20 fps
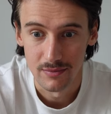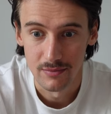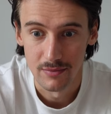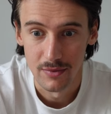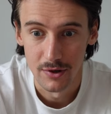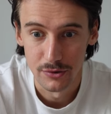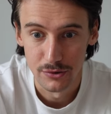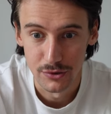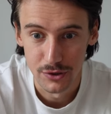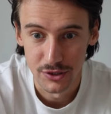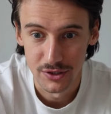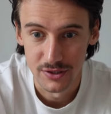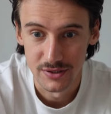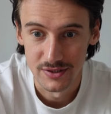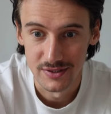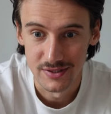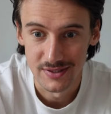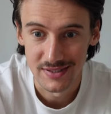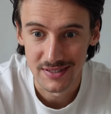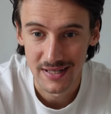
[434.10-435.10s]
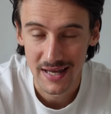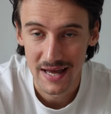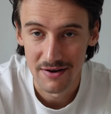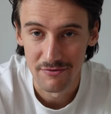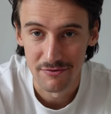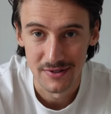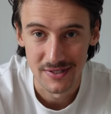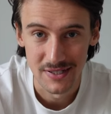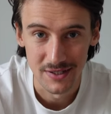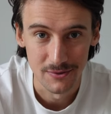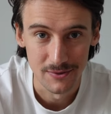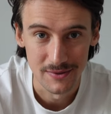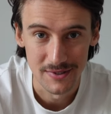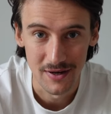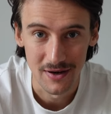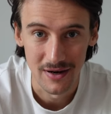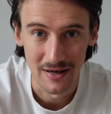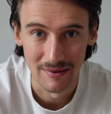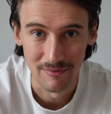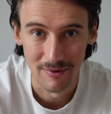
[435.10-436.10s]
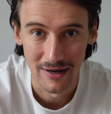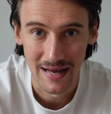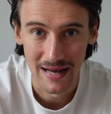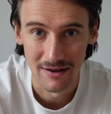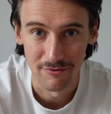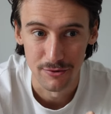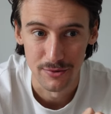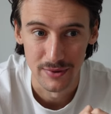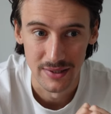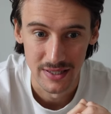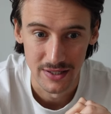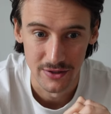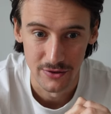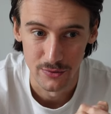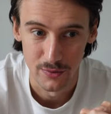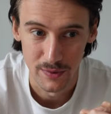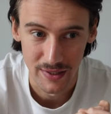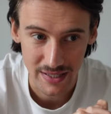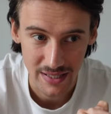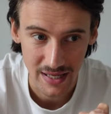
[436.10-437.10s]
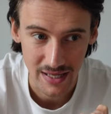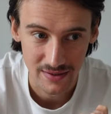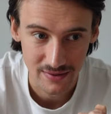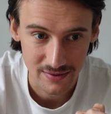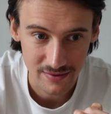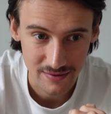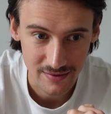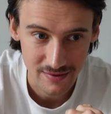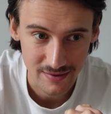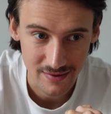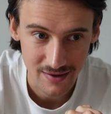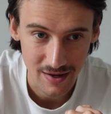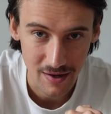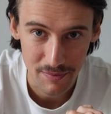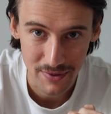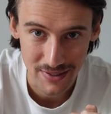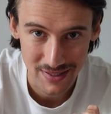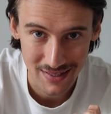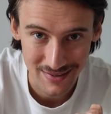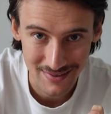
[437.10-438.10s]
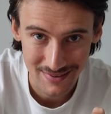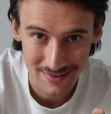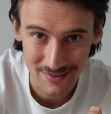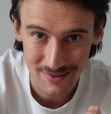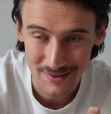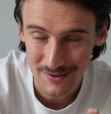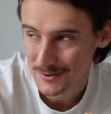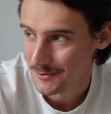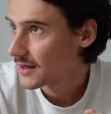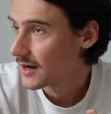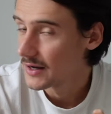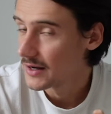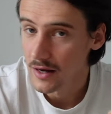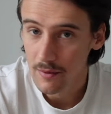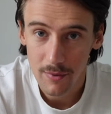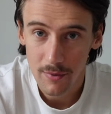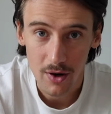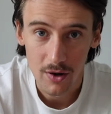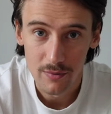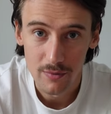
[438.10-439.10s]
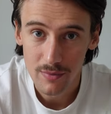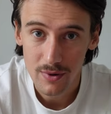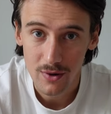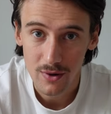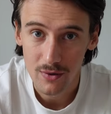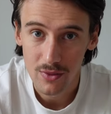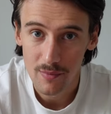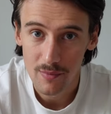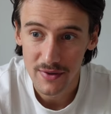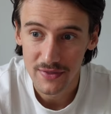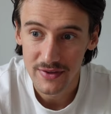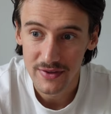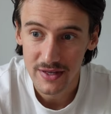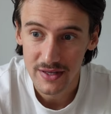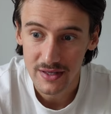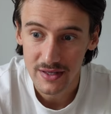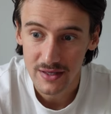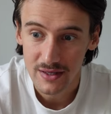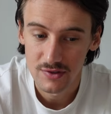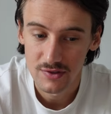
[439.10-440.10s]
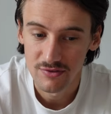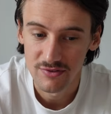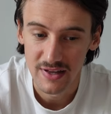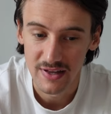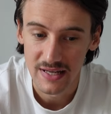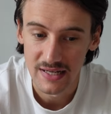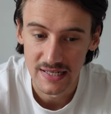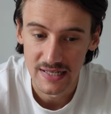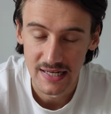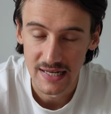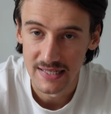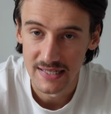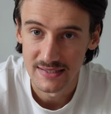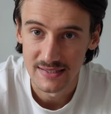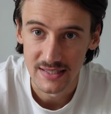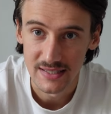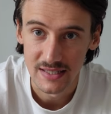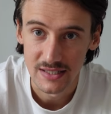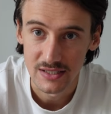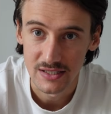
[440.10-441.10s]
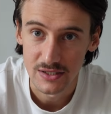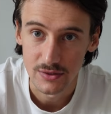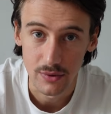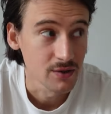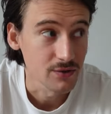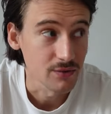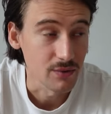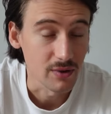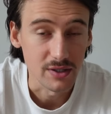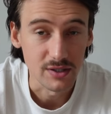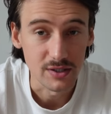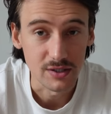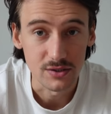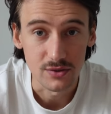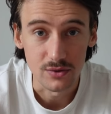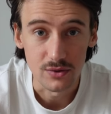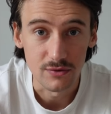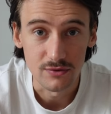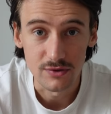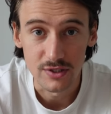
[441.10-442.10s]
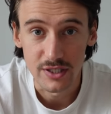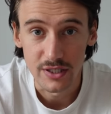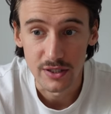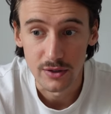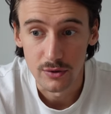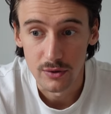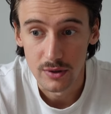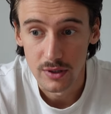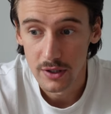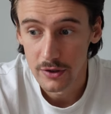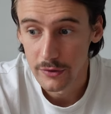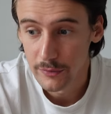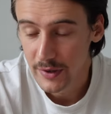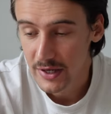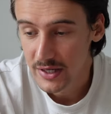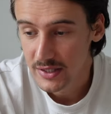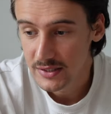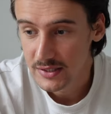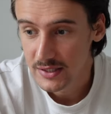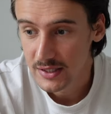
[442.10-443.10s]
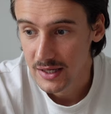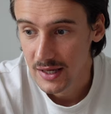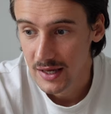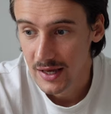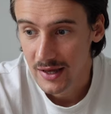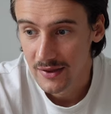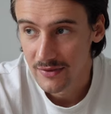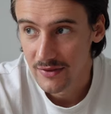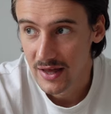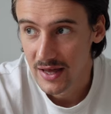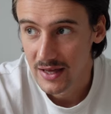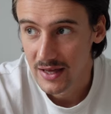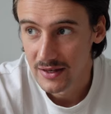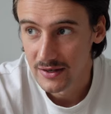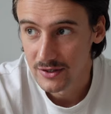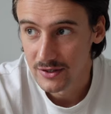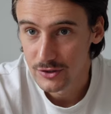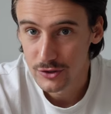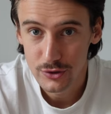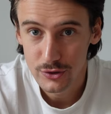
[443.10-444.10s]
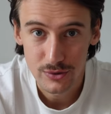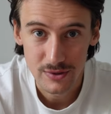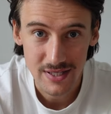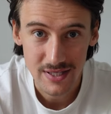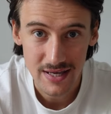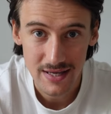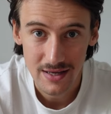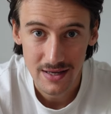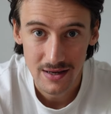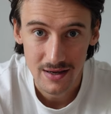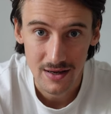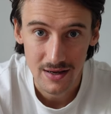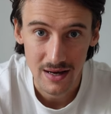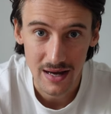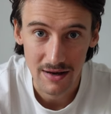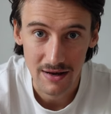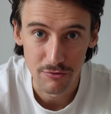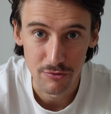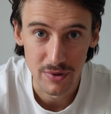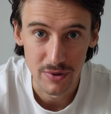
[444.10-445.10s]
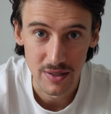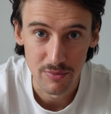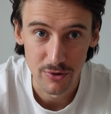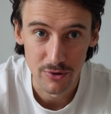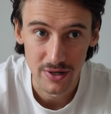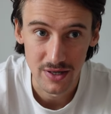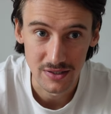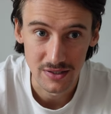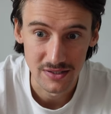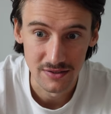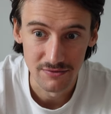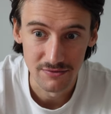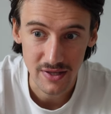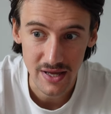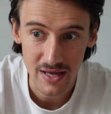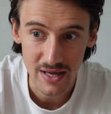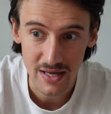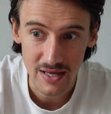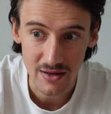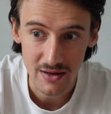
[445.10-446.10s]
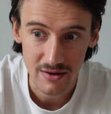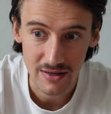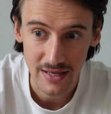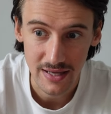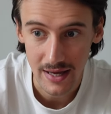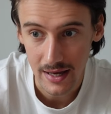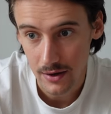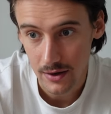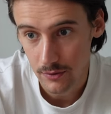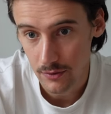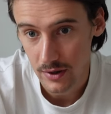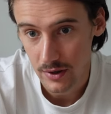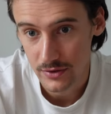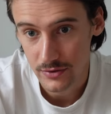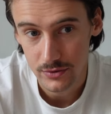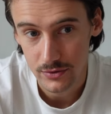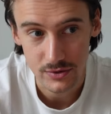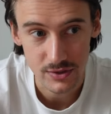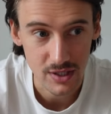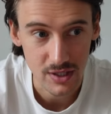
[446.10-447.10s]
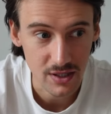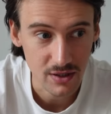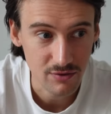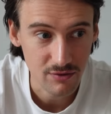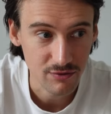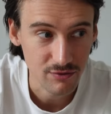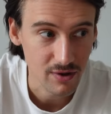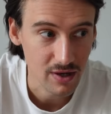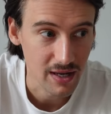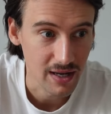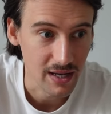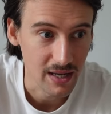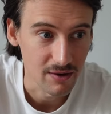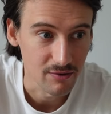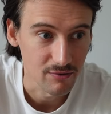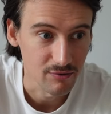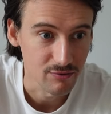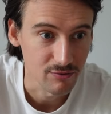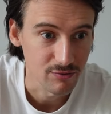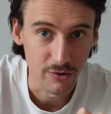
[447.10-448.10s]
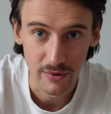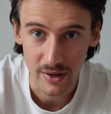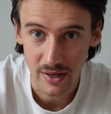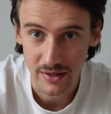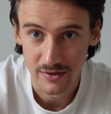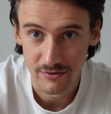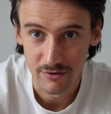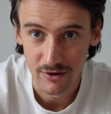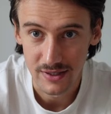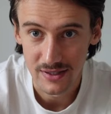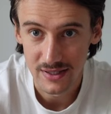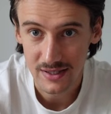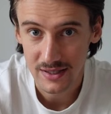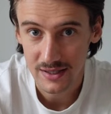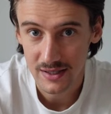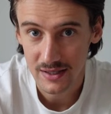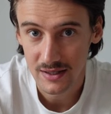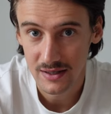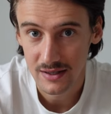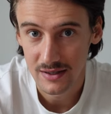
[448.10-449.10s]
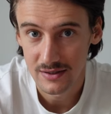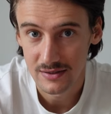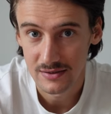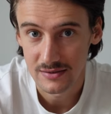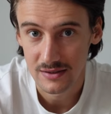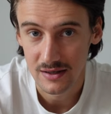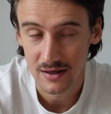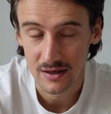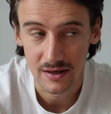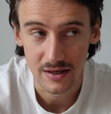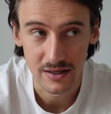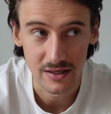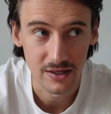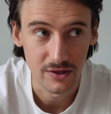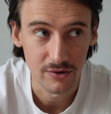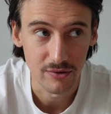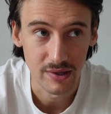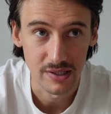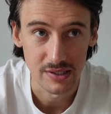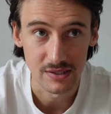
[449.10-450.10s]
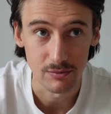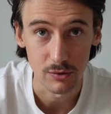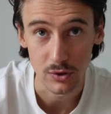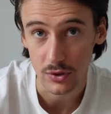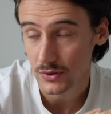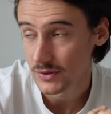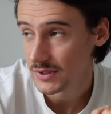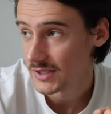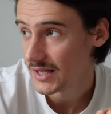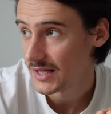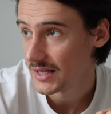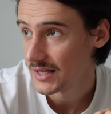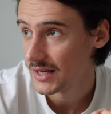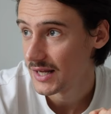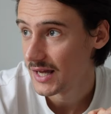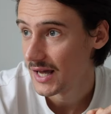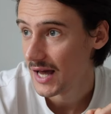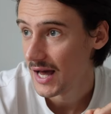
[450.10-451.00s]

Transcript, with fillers: motions every single time I have a really good weekend up in London. I come home on the Monday, fairly late-ish, so I just sort of chill and go to bed. Then Tuesday, I have a really productive day. I get out, I do stuff, I have creative ideas, I create some content.